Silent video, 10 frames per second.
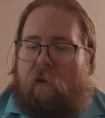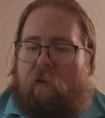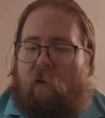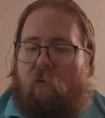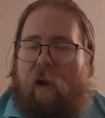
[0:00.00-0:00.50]

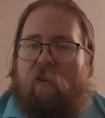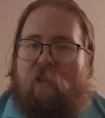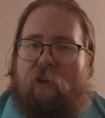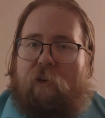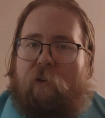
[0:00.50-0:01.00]
So round
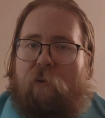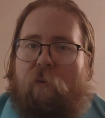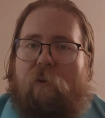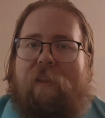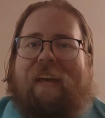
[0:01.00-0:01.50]
two,
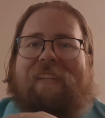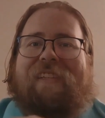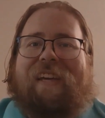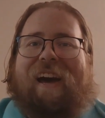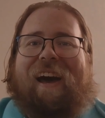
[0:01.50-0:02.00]
that's
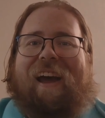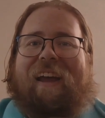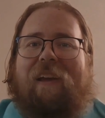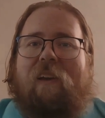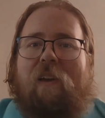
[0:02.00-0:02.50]
a
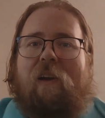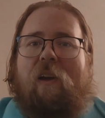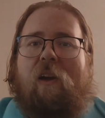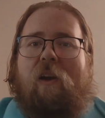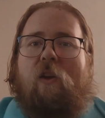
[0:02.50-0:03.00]
tie.
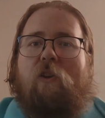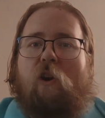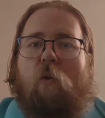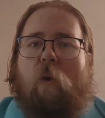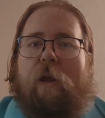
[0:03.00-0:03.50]

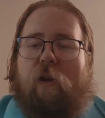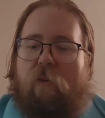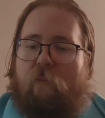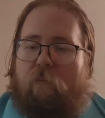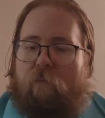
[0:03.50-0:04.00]
No winner.